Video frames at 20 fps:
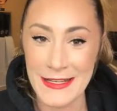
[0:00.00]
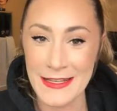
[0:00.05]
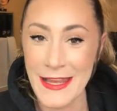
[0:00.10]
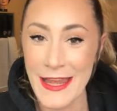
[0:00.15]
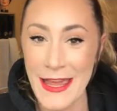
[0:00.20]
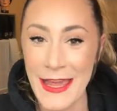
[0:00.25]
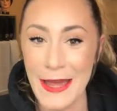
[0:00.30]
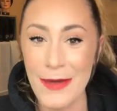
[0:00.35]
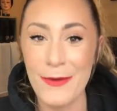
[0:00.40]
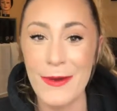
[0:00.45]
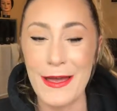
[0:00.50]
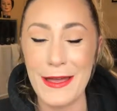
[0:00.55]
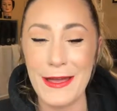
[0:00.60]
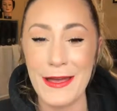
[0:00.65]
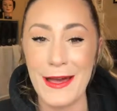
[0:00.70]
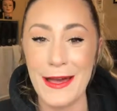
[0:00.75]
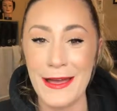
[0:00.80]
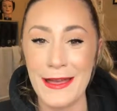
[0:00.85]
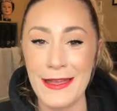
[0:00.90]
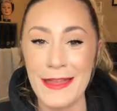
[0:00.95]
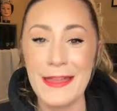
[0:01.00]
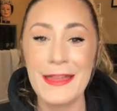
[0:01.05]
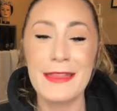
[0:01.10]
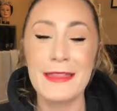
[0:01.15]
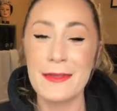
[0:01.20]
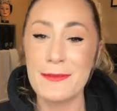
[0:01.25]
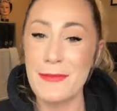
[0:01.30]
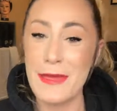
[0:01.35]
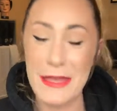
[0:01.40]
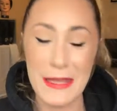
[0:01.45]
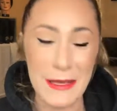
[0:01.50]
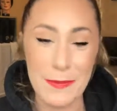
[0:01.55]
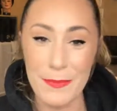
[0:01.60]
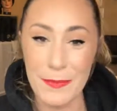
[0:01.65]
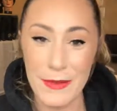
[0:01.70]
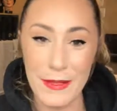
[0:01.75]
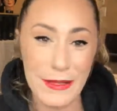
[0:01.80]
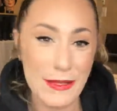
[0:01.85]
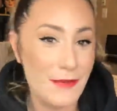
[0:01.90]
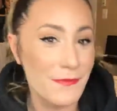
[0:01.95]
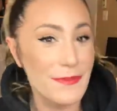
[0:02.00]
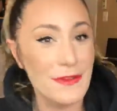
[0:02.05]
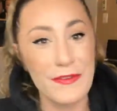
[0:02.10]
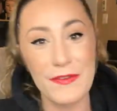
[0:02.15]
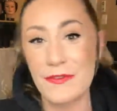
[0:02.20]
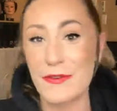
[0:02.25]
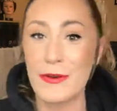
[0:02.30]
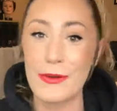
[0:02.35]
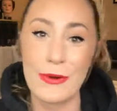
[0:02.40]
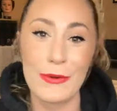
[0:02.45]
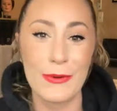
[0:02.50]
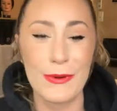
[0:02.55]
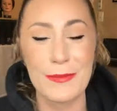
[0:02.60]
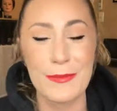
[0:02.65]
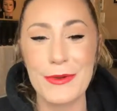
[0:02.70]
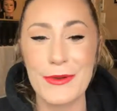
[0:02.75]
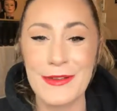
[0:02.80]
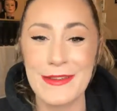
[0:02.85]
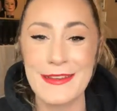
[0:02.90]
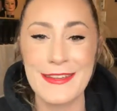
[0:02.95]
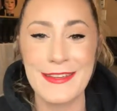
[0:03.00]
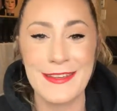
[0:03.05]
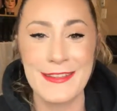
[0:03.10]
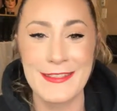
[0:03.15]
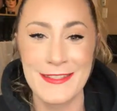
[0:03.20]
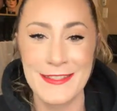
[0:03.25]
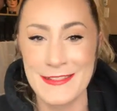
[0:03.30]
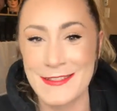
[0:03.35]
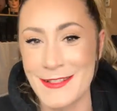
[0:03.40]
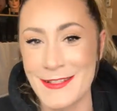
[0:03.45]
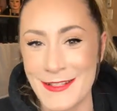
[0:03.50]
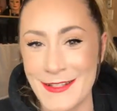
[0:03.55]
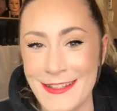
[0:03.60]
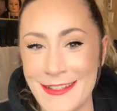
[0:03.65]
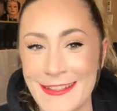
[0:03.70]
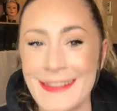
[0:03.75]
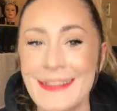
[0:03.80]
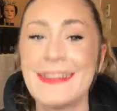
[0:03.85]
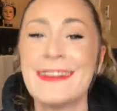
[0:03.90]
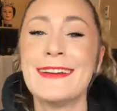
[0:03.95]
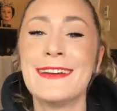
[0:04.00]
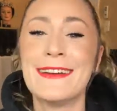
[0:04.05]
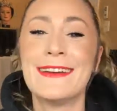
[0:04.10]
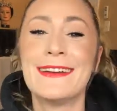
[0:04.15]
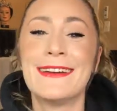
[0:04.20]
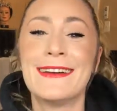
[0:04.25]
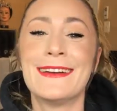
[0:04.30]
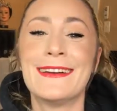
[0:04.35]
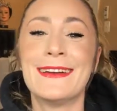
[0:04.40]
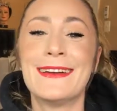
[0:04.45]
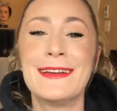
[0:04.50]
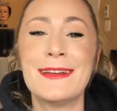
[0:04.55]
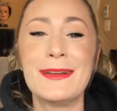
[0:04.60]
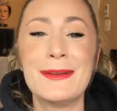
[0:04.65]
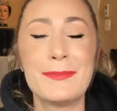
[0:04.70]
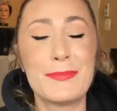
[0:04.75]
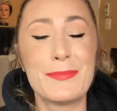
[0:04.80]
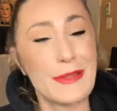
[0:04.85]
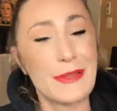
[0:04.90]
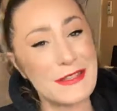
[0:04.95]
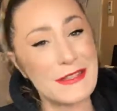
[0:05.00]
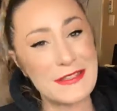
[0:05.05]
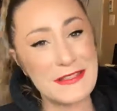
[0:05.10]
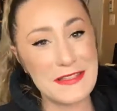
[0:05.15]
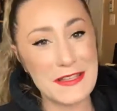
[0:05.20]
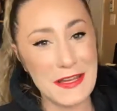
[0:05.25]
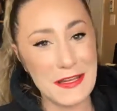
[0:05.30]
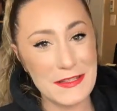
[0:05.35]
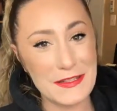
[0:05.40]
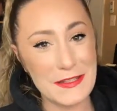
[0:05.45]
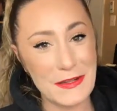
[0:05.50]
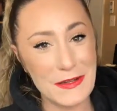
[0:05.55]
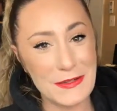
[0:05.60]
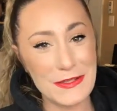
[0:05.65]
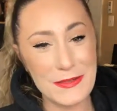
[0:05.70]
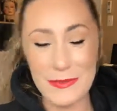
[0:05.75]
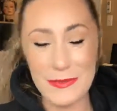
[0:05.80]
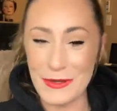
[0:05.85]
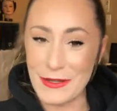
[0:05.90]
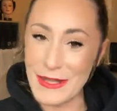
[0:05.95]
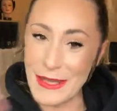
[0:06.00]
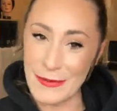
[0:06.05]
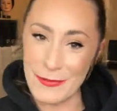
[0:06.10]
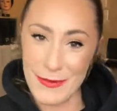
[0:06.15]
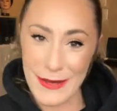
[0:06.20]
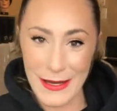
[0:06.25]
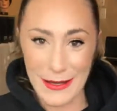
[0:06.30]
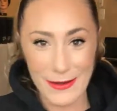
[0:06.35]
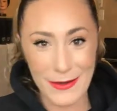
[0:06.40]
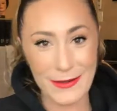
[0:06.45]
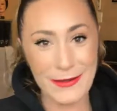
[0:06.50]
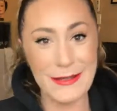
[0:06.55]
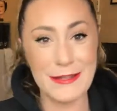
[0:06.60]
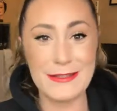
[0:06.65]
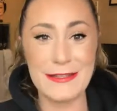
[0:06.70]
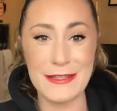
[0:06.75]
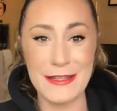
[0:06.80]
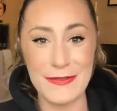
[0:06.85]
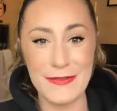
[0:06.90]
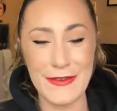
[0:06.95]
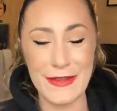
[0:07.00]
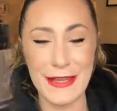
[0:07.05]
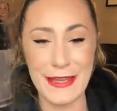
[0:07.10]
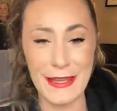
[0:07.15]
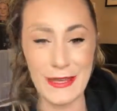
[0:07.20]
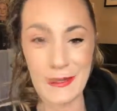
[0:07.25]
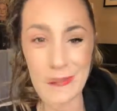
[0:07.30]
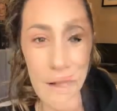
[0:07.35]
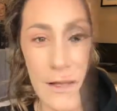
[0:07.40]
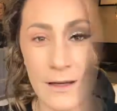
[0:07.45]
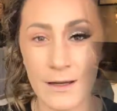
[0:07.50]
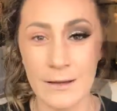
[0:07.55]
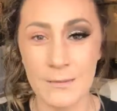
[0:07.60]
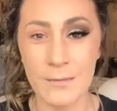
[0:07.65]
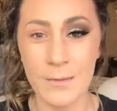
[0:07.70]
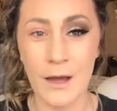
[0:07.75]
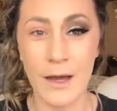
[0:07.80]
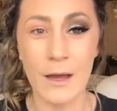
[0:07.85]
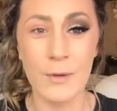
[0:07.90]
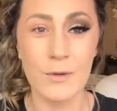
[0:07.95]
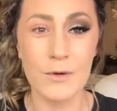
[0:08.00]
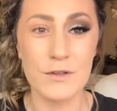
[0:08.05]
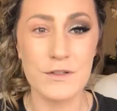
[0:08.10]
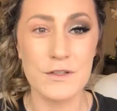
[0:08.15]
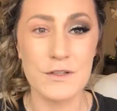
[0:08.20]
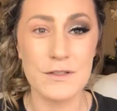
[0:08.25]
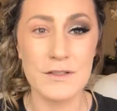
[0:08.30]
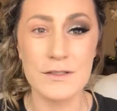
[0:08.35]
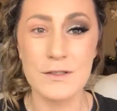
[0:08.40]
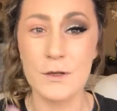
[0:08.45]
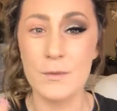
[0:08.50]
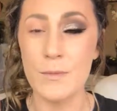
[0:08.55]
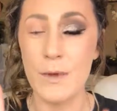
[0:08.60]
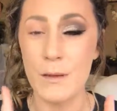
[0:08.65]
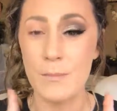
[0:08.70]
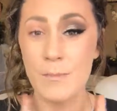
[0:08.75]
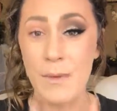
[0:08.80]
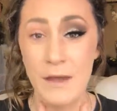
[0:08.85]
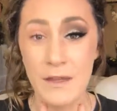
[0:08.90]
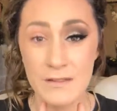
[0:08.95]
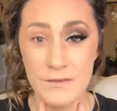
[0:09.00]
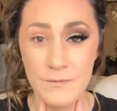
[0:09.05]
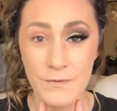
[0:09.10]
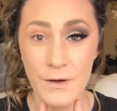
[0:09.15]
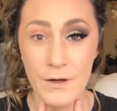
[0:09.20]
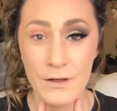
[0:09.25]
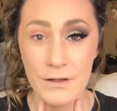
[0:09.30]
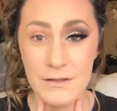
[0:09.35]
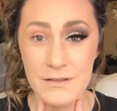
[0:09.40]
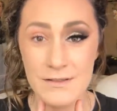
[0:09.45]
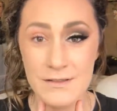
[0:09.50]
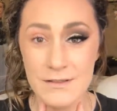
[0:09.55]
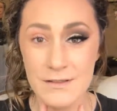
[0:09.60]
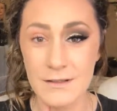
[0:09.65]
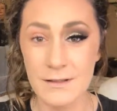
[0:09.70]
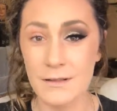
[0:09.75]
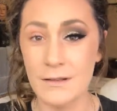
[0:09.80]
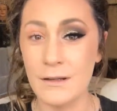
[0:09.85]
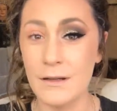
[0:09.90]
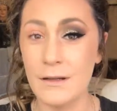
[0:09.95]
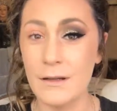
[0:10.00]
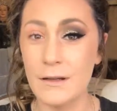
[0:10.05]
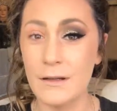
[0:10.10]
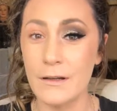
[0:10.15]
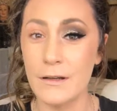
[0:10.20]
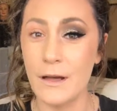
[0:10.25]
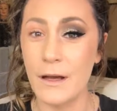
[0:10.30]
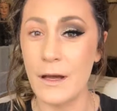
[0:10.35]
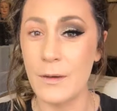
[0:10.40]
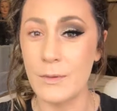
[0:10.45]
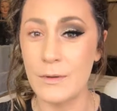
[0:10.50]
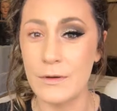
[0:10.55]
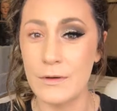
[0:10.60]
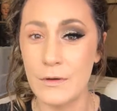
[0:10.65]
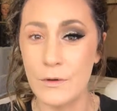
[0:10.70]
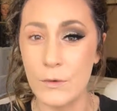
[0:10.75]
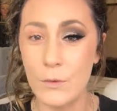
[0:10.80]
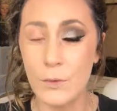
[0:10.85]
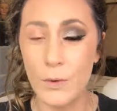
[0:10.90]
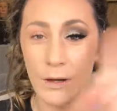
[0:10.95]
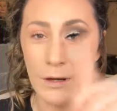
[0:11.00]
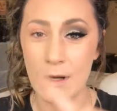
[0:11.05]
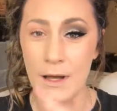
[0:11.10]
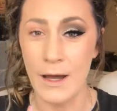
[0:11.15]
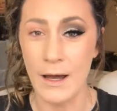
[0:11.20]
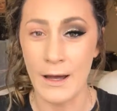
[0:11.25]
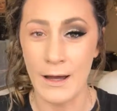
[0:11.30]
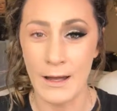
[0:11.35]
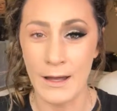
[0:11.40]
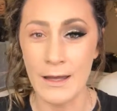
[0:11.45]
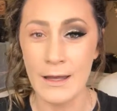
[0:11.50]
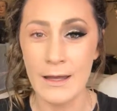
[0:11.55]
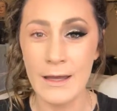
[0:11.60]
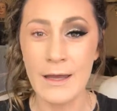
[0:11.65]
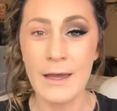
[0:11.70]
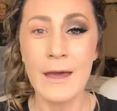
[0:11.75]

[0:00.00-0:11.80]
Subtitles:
in how I got the makeup look of the photo I'm going to insert, please stay tuned and we'll get right on into the video. I would just do my base first and I would do one eye.